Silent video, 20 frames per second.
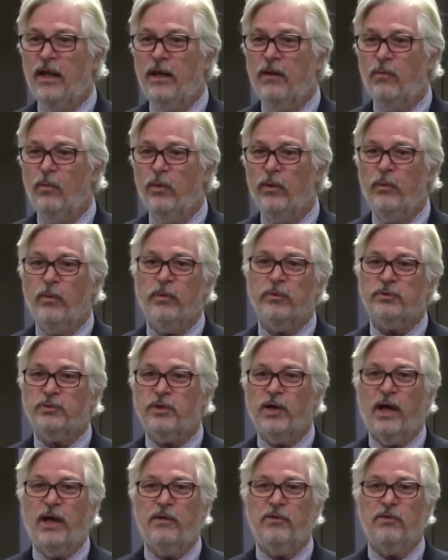and we will
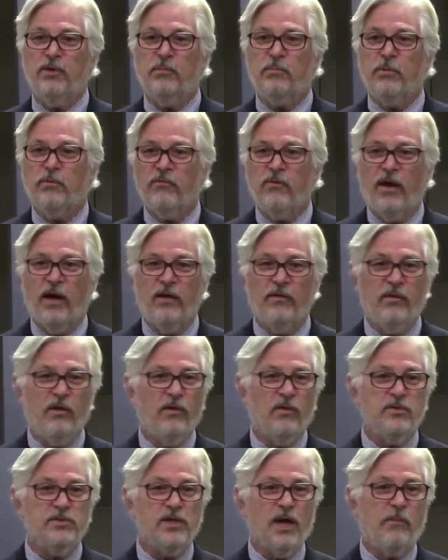try to provide
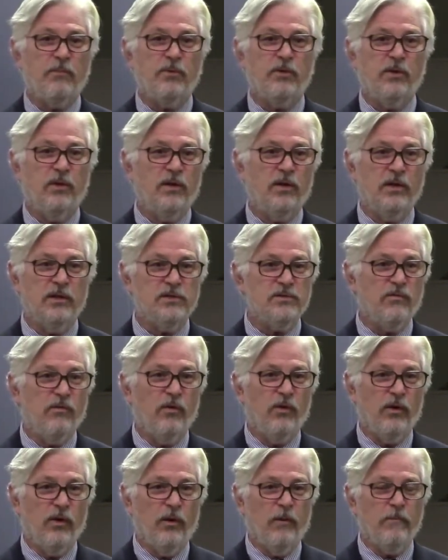those opportunities
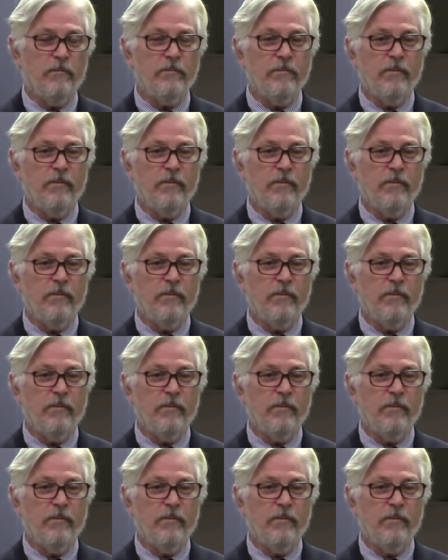for you.